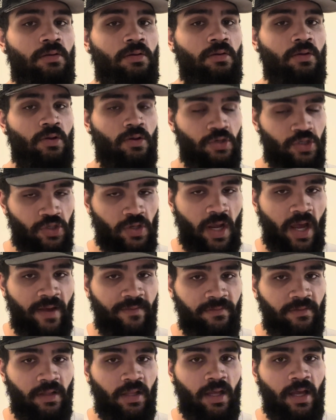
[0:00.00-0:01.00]
your
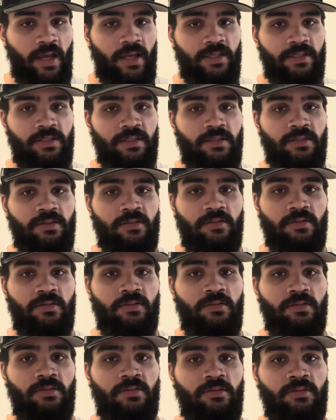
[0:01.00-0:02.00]
draft class
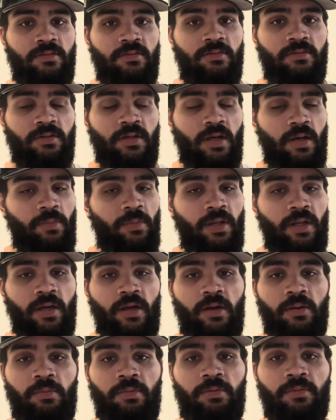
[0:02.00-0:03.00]
coming
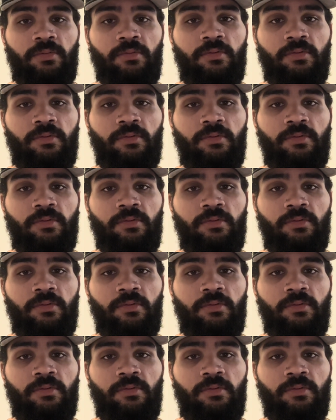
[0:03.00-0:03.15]
up.